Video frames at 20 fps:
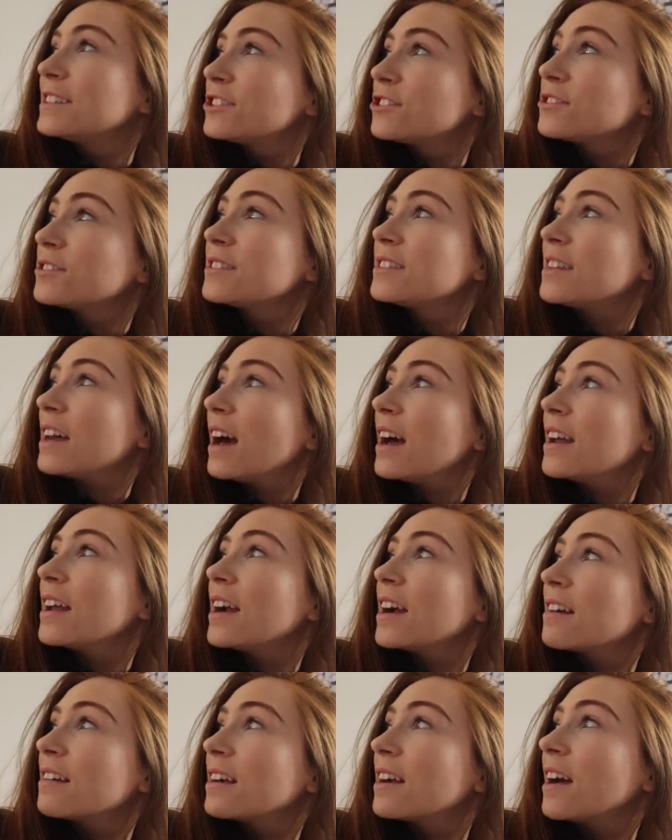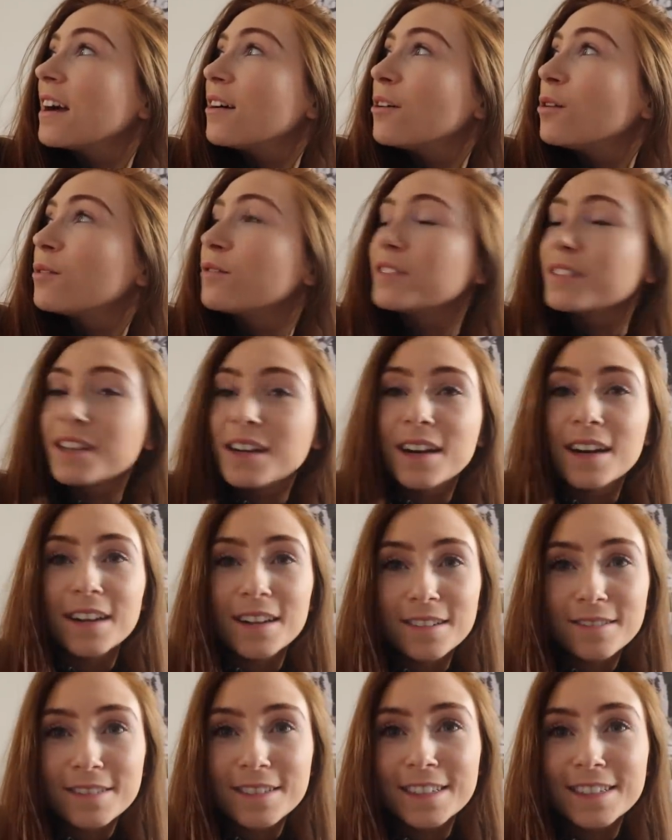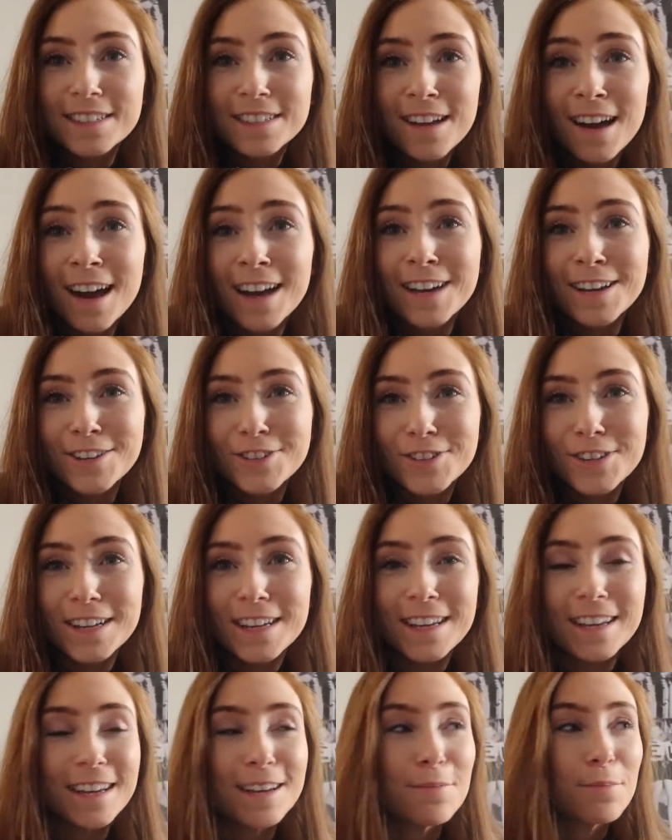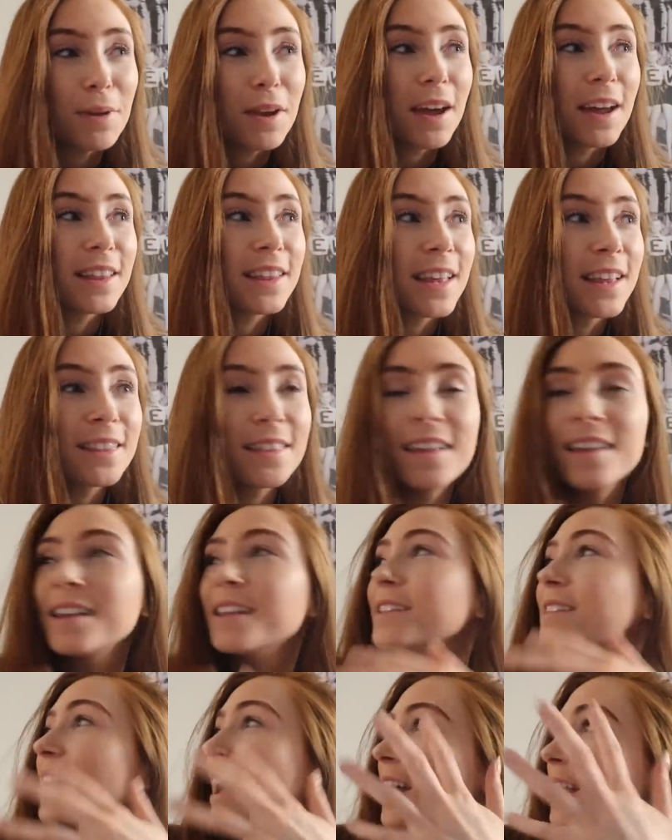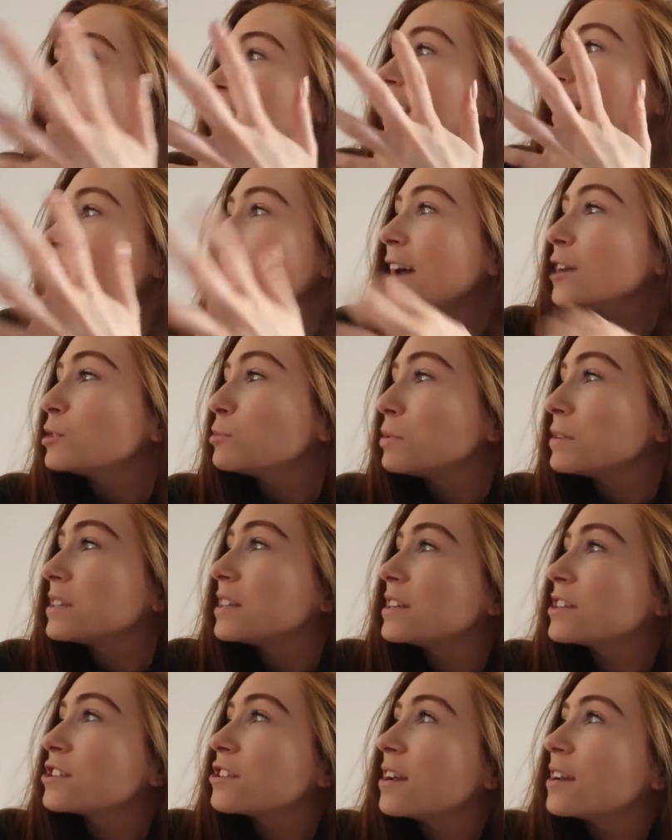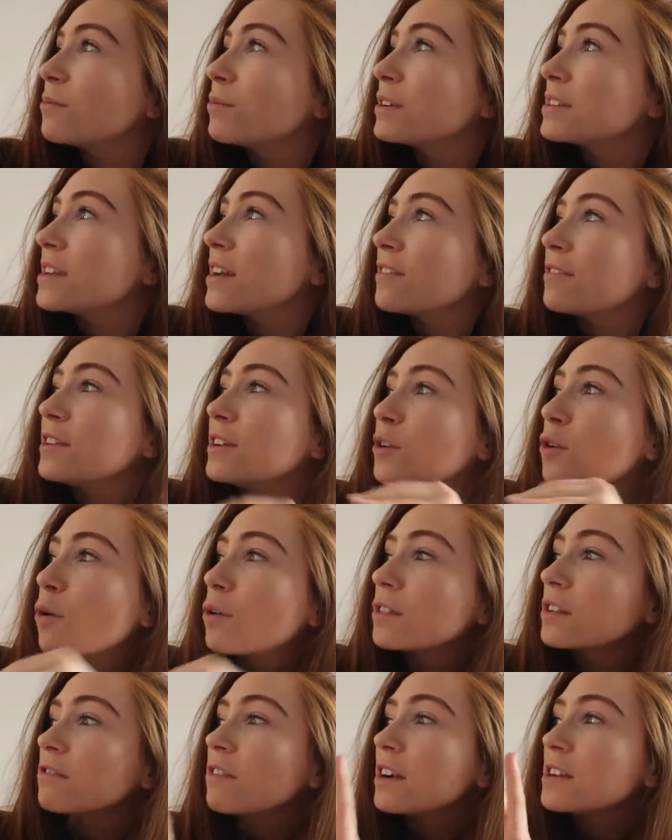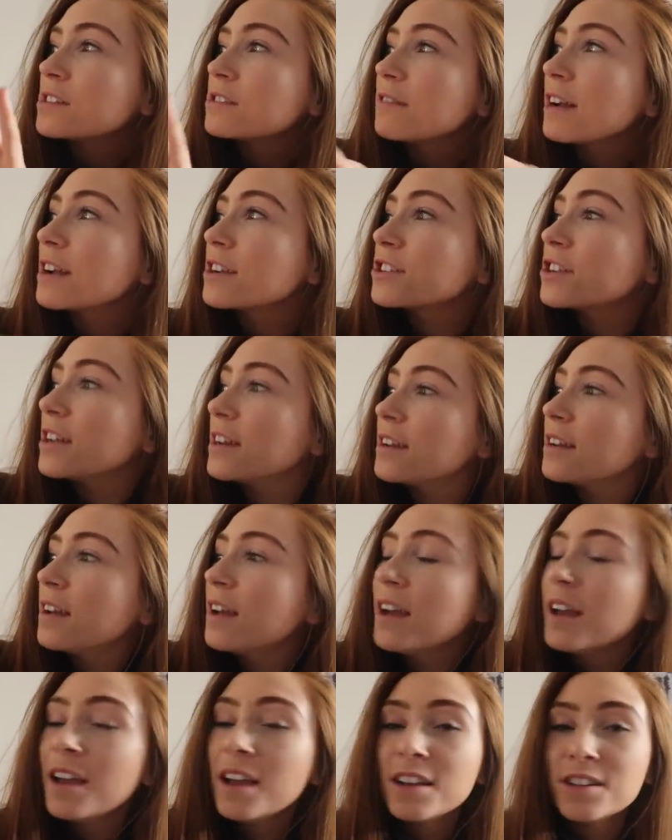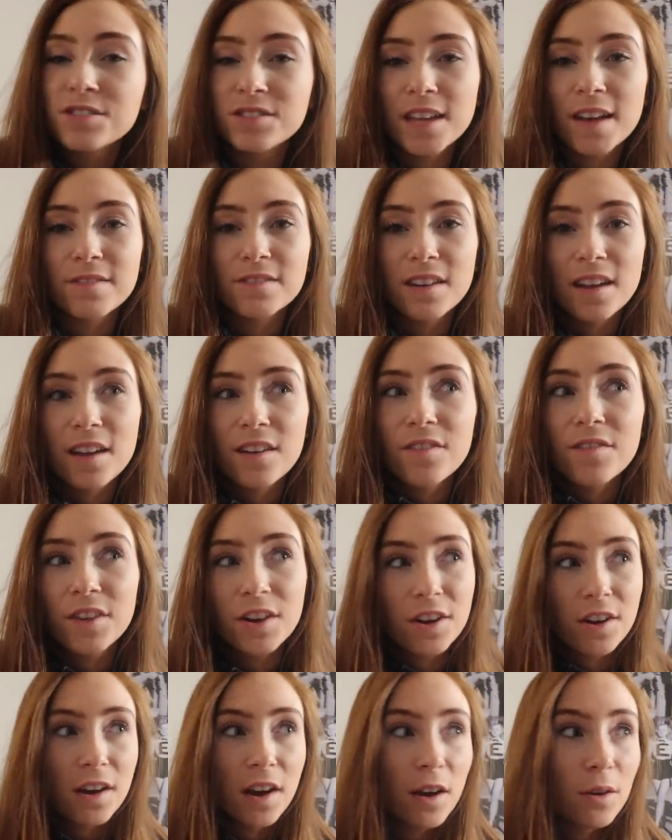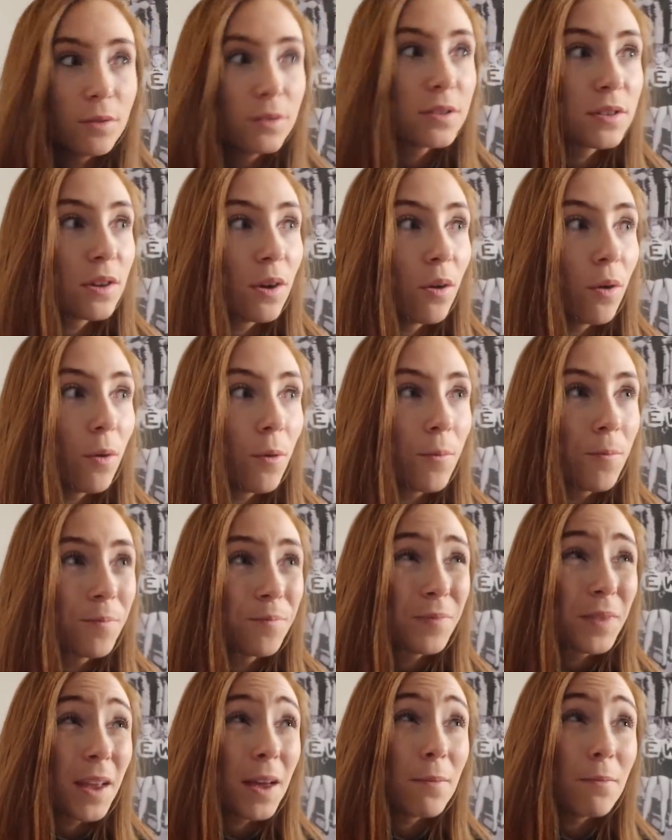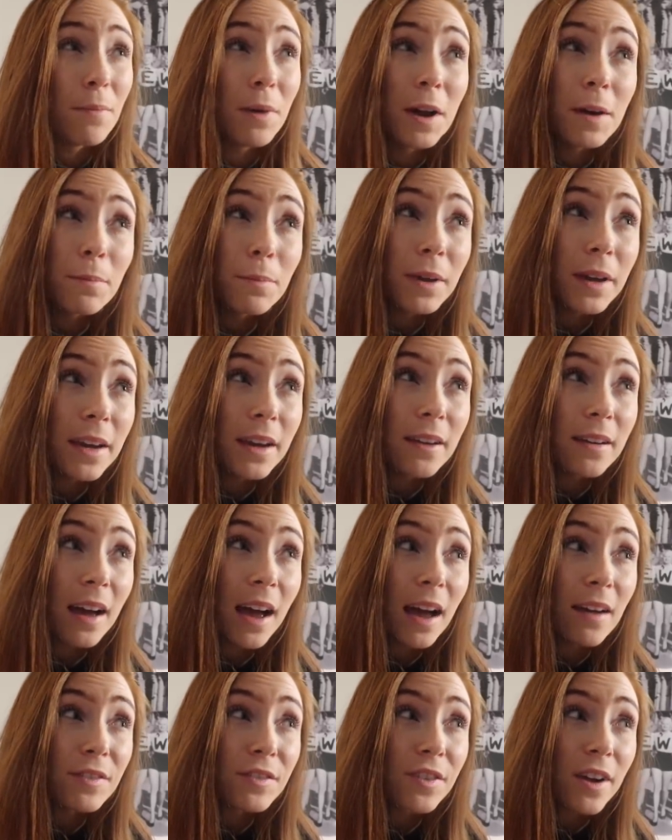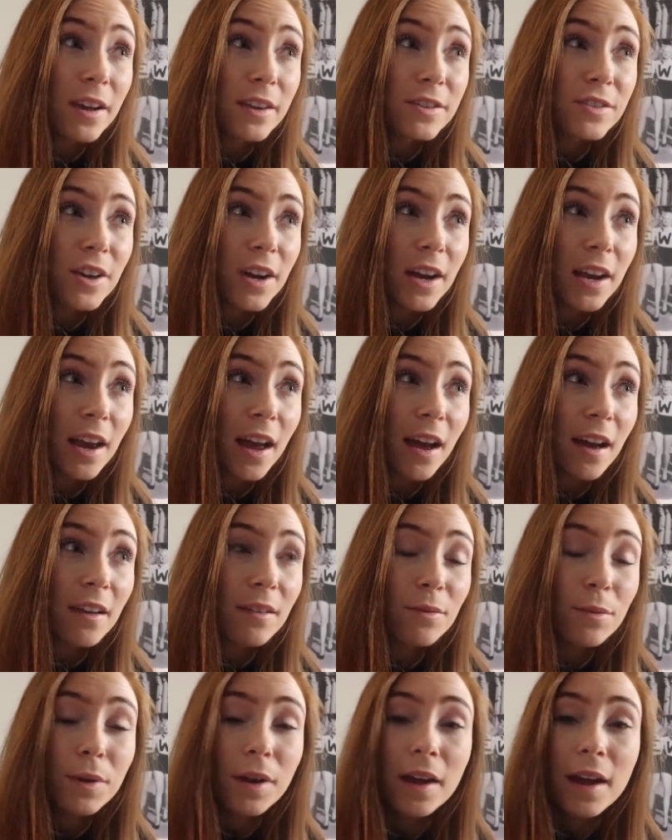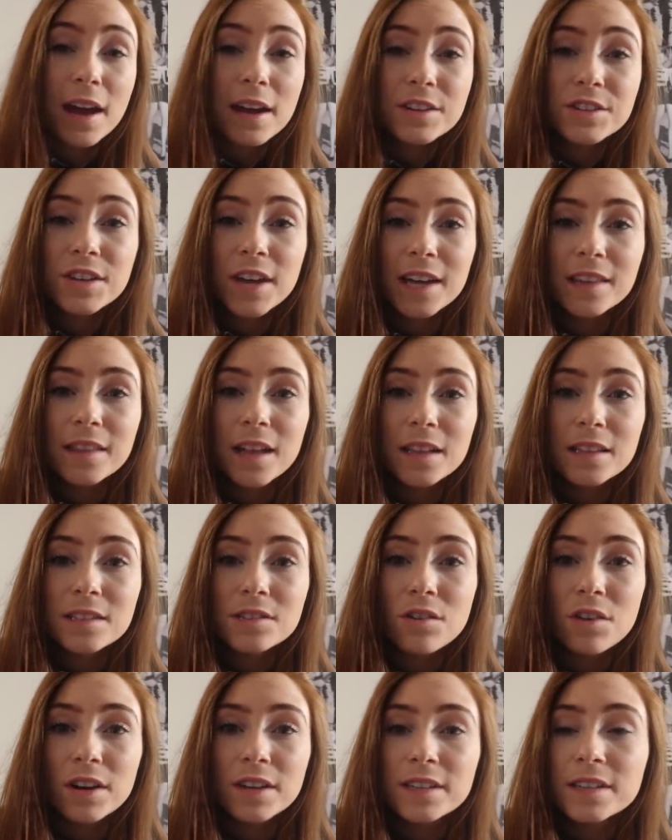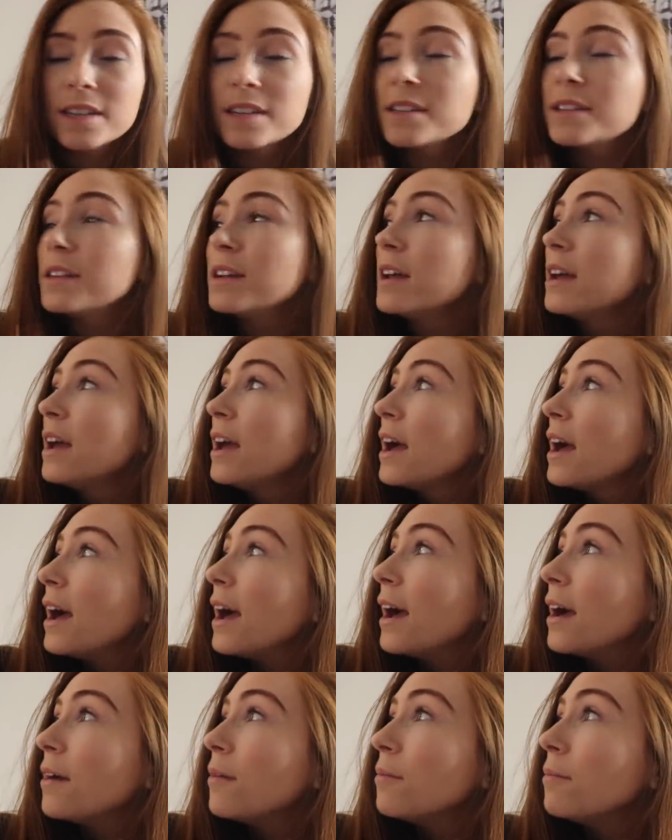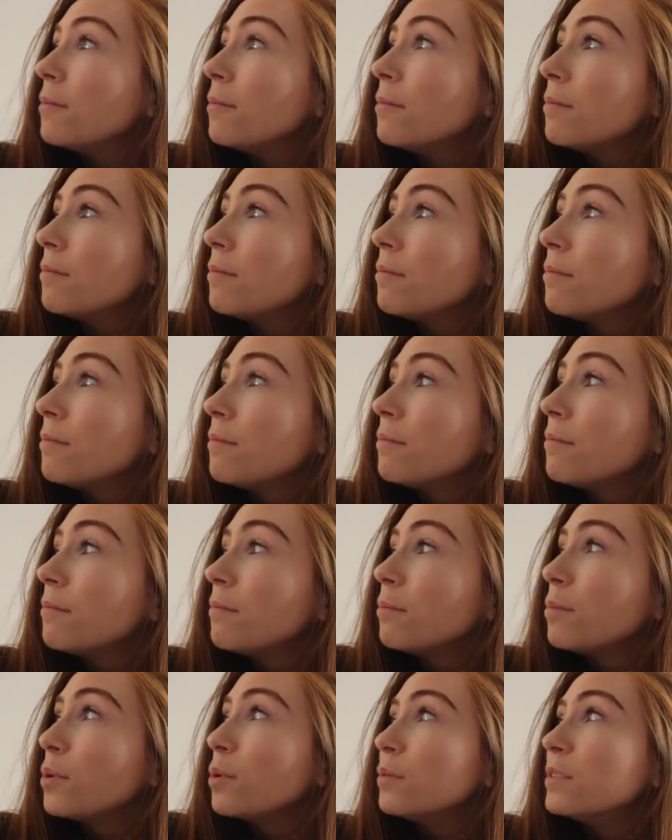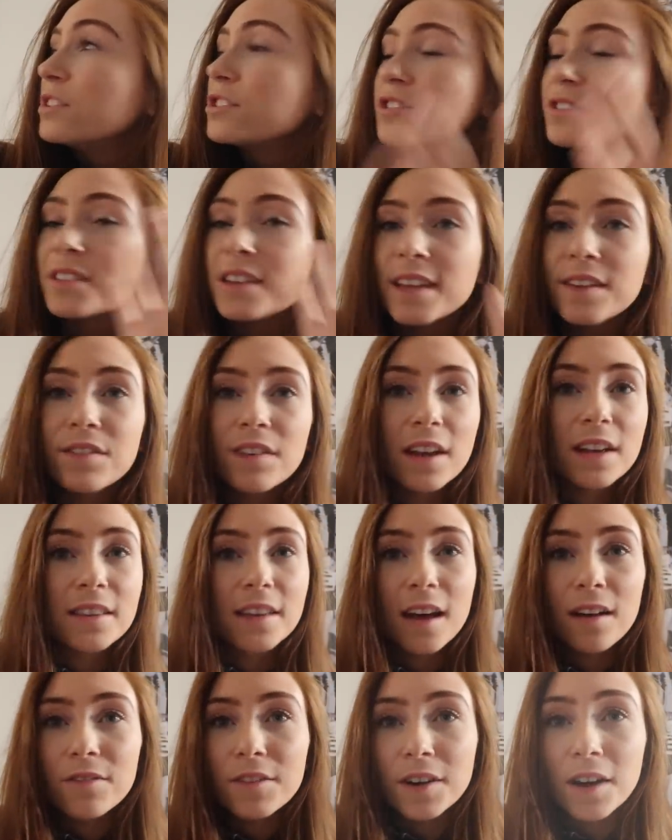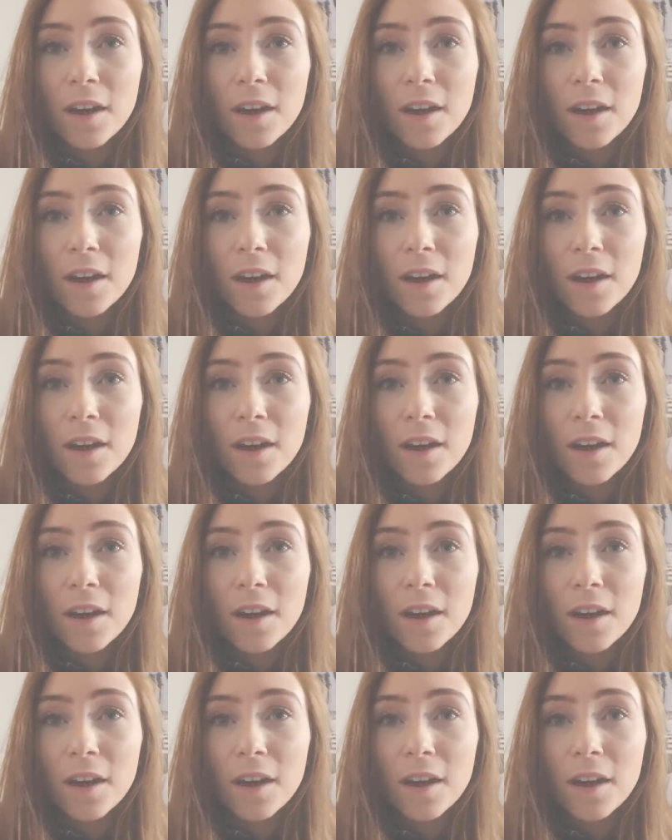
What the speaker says: Just that area over there is kind of tricky, but I think that it like it has potential and we're definitely going in the right direction. Just have to like figure it out. So it might be after Australia when I actually get that sorted, but we'll just leave it like that for